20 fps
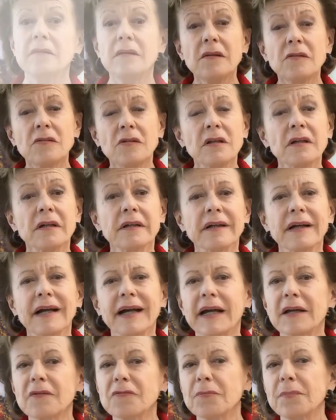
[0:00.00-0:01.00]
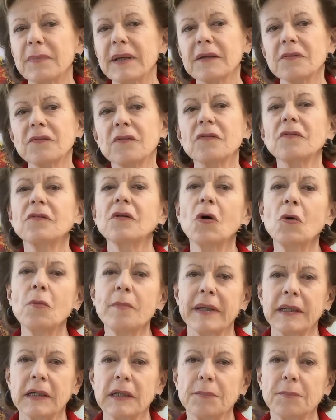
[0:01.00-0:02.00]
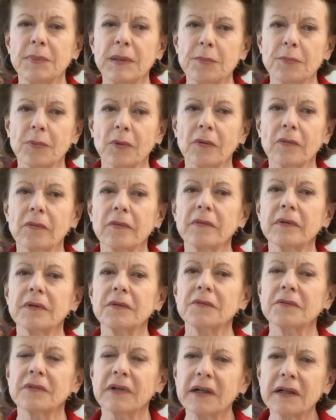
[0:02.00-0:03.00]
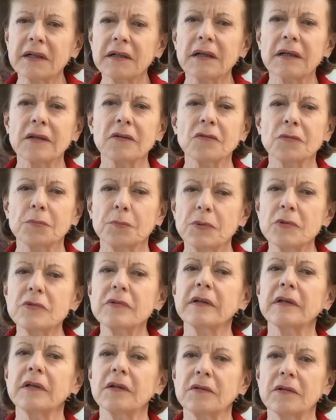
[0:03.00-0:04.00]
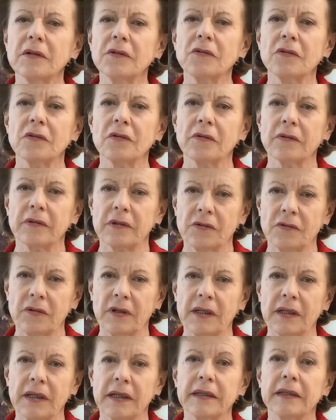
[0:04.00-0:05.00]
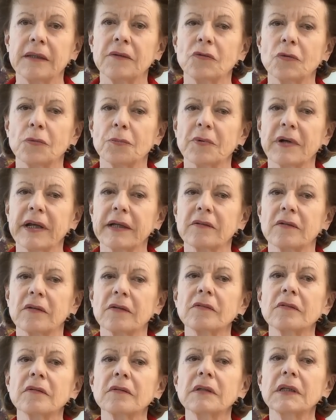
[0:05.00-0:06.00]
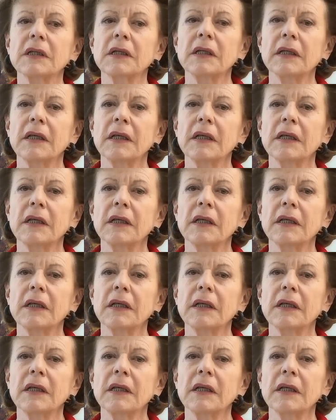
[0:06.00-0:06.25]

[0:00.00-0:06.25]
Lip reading: This year, I've met so many people tireless putting the digital agenda into practice,